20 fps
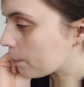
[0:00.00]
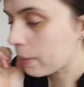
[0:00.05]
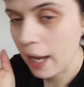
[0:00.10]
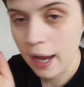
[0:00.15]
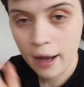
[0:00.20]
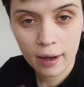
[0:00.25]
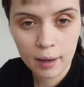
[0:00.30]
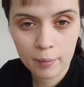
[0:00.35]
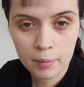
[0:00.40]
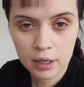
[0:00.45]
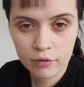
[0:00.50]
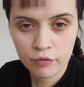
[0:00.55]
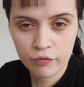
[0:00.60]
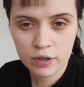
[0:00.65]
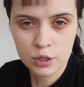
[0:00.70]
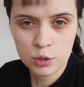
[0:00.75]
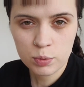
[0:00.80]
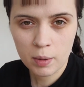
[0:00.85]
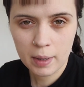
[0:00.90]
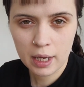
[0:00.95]
But yeah, I'm gonna
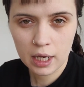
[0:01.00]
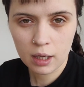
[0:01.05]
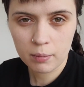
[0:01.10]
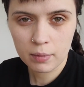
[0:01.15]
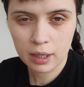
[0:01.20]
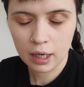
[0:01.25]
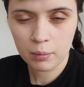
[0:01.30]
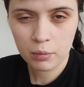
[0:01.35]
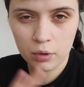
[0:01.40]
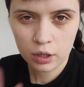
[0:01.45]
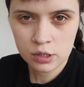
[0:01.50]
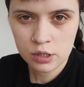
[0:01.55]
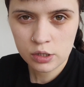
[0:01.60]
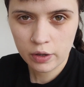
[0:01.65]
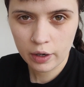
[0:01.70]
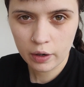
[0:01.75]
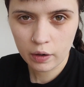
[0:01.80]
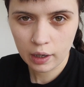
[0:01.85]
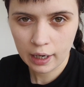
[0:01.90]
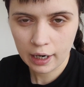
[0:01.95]
finish my makeup now, I'm not gonna do
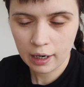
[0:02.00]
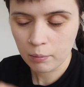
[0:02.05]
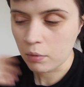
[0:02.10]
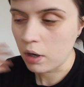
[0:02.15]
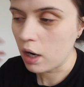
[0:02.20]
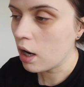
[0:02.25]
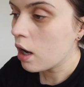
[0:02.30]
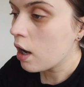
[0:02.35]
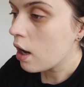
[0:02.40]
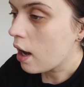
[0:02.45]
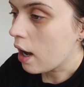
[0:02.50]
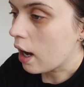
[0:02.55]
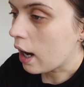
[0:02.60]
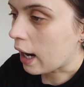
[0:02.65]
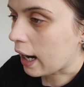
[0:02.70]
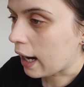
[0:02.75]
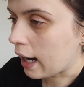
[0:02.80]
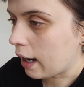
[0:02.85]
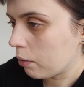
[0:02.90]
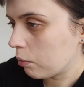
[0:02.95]
that on camera,
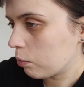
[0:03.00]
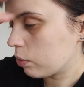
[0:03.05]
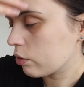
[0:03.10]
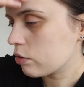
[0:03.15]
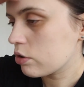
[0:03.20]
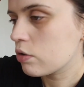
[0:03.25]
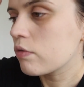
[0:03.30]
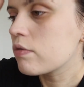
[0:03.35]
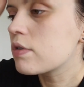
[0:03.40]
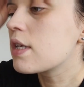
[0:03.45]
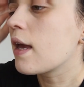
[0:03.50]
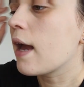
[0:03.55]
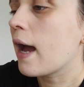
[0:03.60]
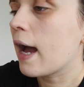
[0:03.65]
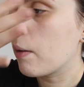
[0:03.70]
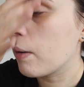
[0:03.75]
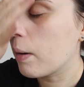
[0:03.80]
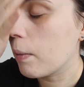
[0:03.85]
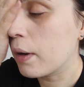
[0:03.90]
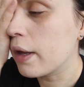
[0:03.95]
and we'll sort of see
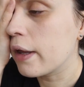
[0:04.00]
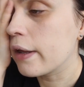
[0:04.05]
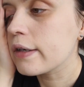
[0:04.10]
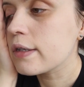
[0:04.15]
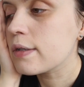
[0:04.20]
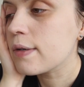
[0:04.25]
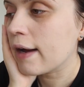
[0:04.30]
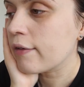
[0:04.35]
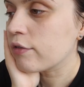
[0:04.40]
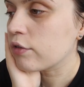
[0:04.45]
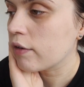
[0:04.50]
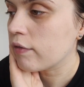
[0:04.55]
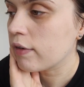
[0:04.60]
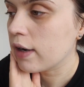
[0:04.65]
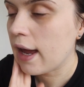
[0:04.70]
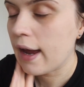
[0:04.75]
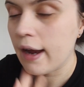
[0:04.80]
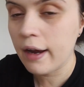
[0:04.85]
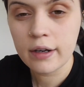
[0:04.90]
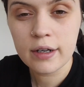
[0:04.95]
how it works after I've
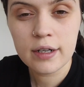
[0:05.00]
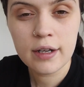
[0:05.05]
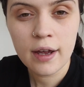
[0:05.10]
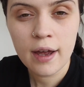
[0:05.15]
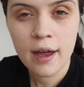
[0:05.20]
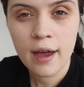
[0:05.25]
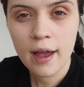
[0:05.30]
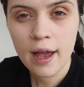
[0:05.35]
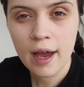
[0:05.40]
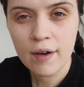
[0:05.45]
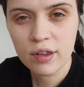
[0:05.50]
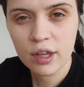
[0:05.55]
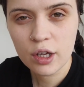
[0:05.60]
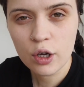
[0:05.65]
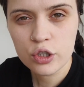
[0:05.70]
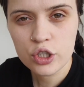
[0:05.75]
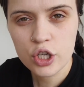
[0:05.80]
layered everything on